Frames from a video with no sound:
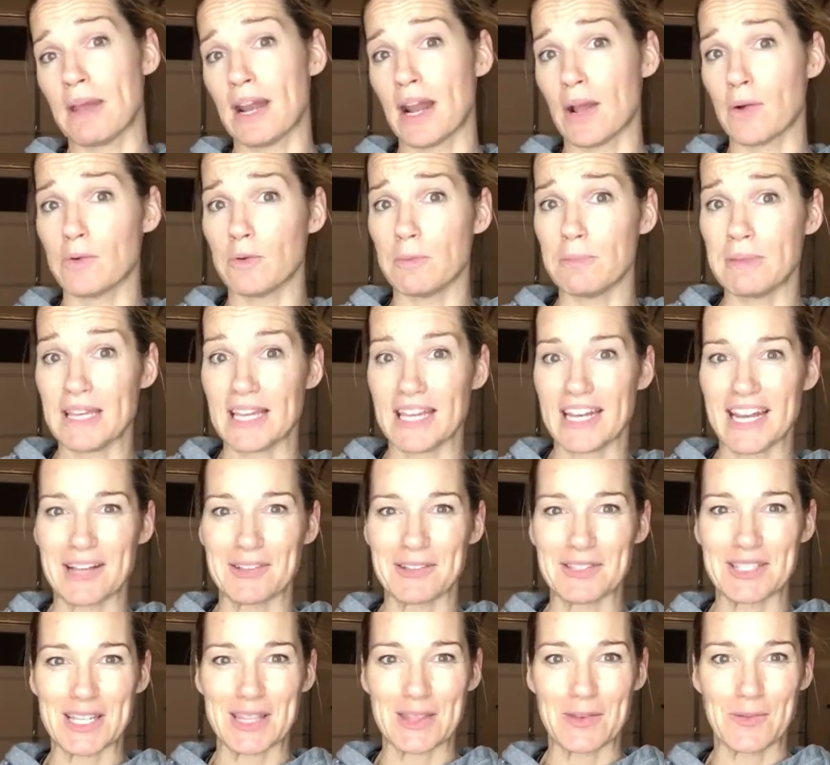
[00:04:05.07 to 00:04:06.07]
and I will be
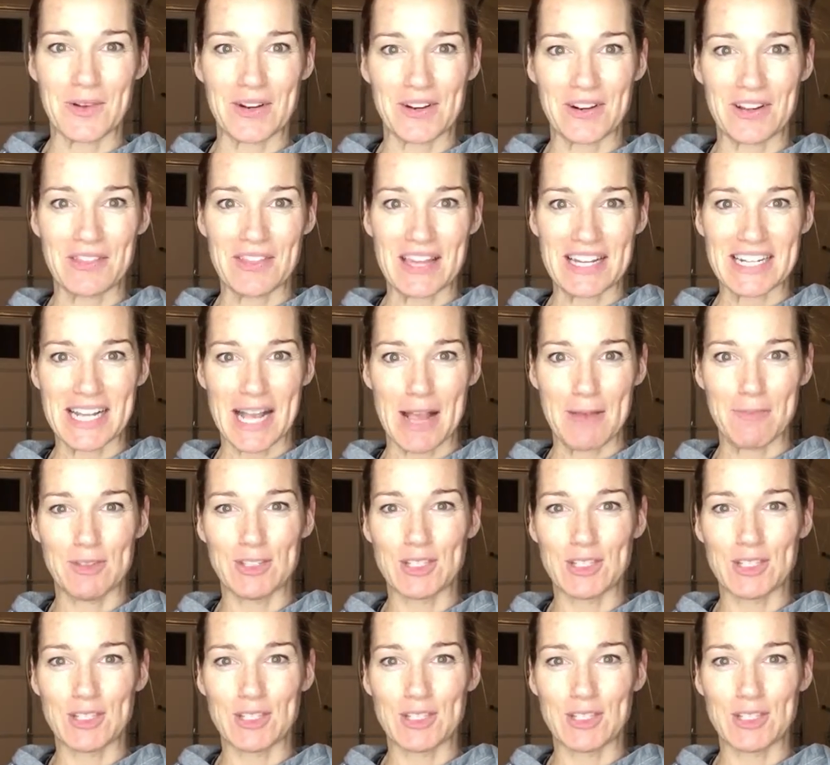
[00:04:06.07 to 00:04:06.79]
announcing the winner at that time.